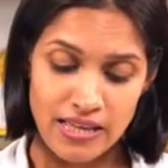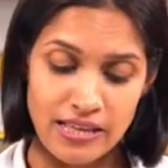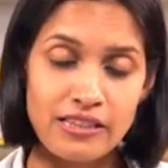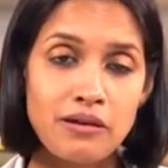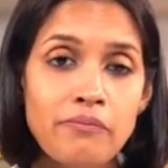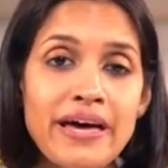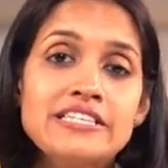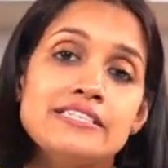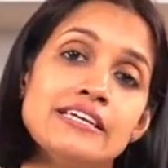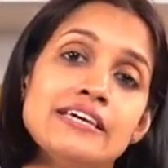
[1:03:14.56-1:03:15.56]
in the
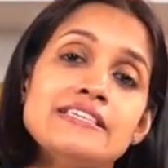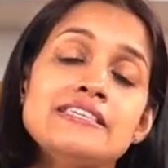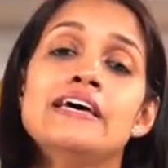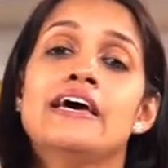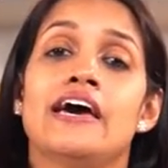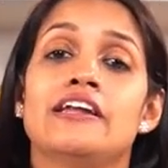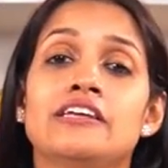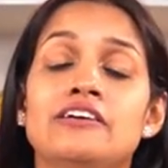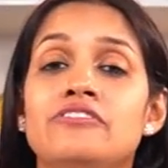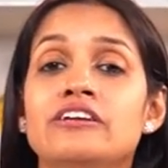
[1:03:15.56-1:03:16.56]
matchsticks and
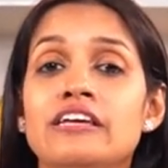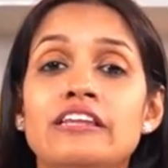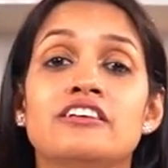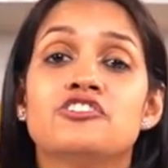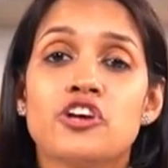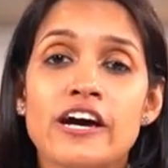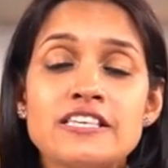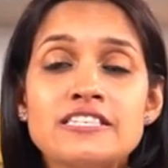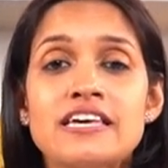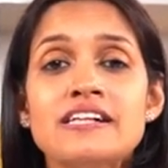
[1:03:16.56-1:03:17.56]
even in the dry
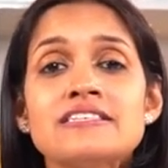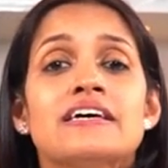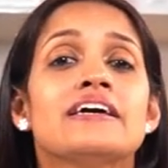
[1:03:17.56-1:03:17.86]
cells,